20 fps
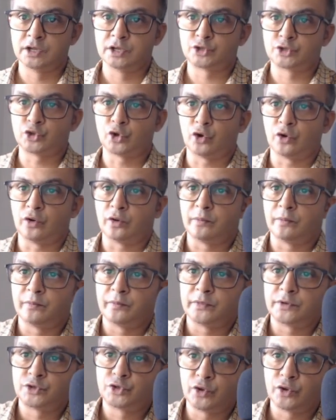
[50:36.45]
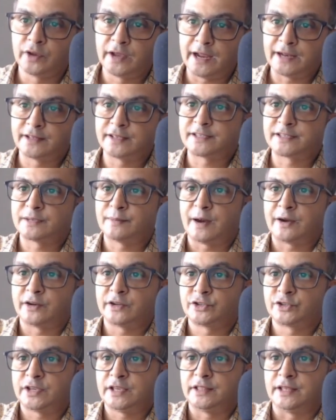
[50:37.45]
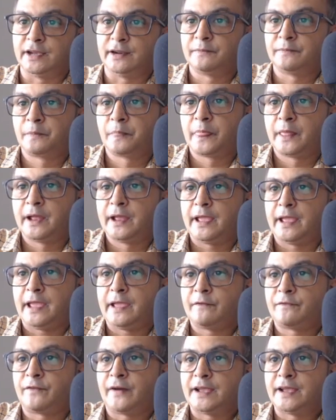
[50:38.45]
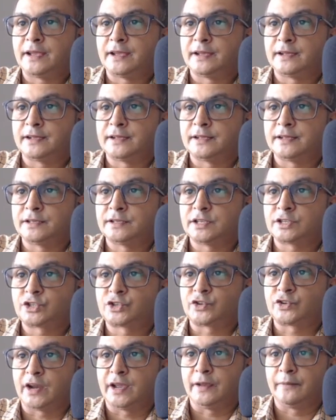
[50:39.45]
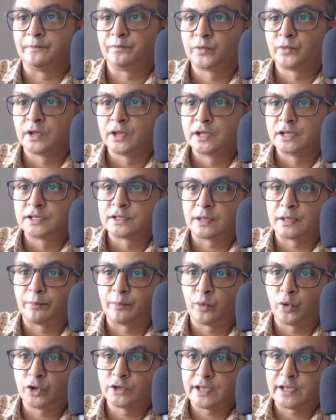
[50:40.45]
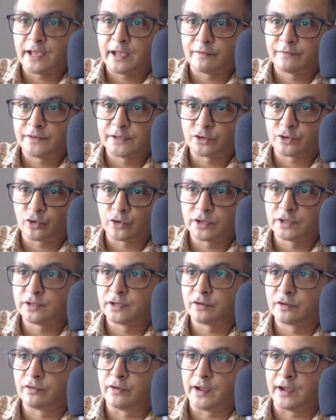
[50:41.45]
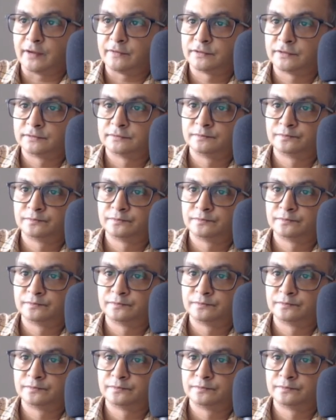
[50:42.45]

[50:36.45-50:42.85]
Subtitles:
So to get the symmetry, see that if I just try, suppose you have this original graph